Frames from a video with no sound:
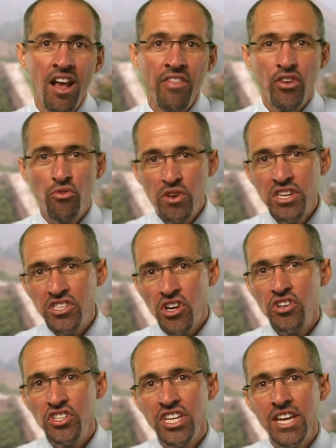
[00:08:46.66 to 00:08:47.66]
The
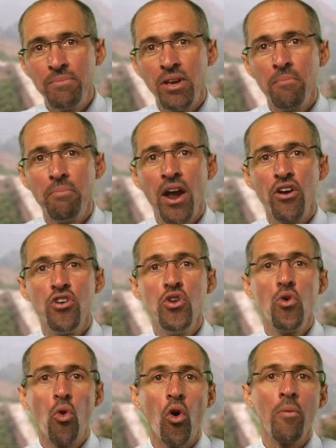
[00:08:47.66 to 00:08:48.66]
research team compared
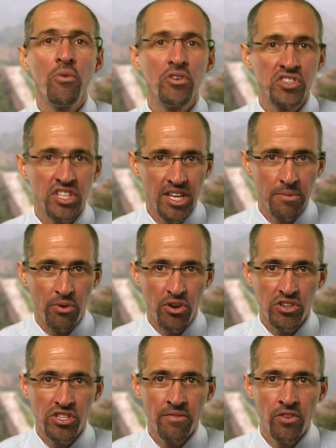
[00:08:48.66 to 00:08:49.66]
normal
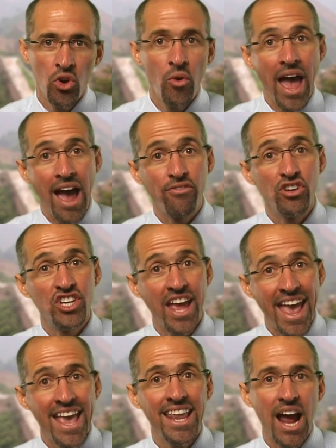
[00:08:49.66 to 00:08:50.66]
sleepers, who average
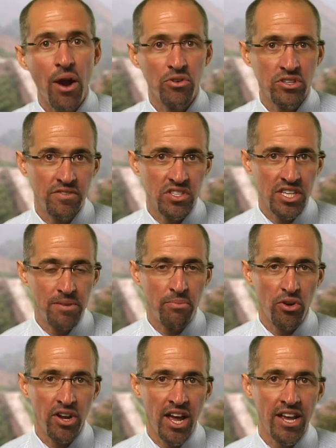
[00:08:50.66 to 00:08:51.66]
eight hours of sleep
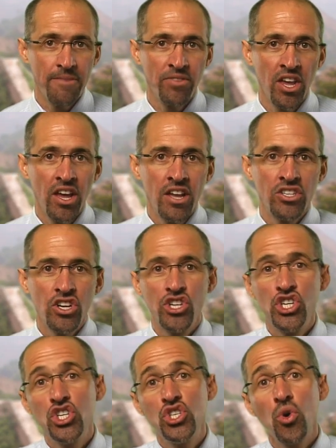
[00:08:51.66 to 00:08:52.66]
per night, to
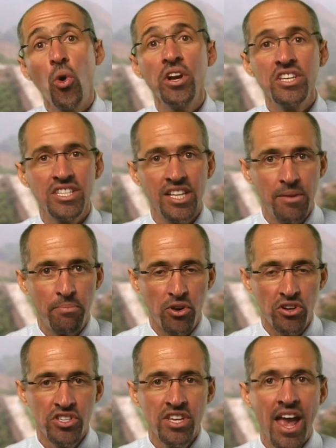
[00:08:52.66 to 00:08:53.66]
short
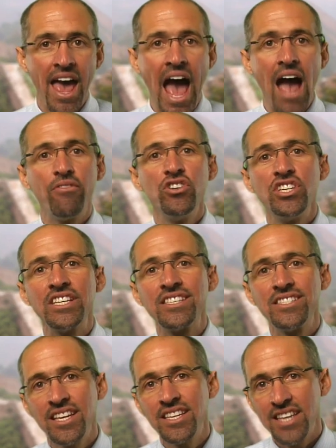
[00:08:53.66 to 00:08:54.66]
sleepers averaging
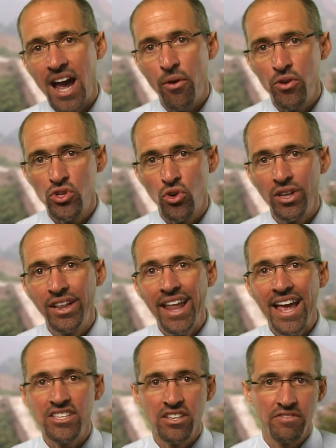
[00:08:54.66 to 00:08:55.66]
six hours or
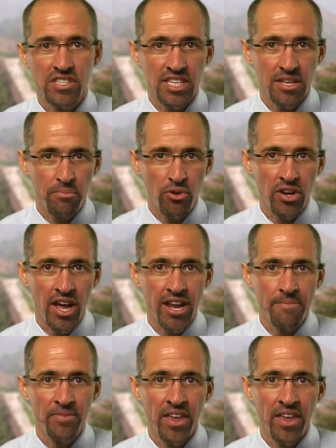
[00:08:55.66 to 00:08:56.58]
less of sleep per night.